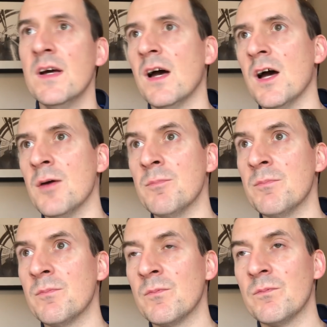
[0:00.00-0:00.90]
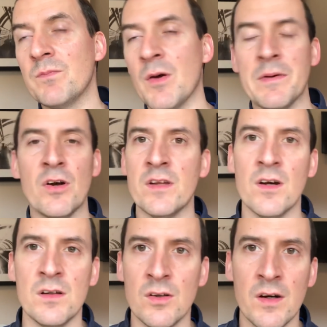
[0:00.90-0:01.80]
I mean, I
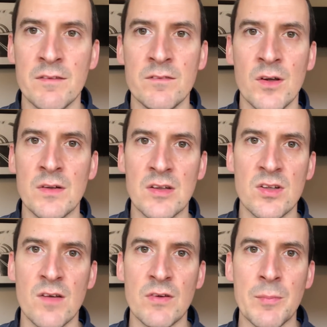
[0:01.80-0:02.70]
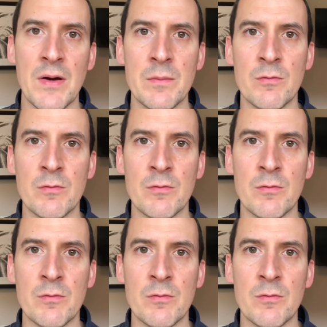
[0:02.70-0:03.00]
know next to nothing about him.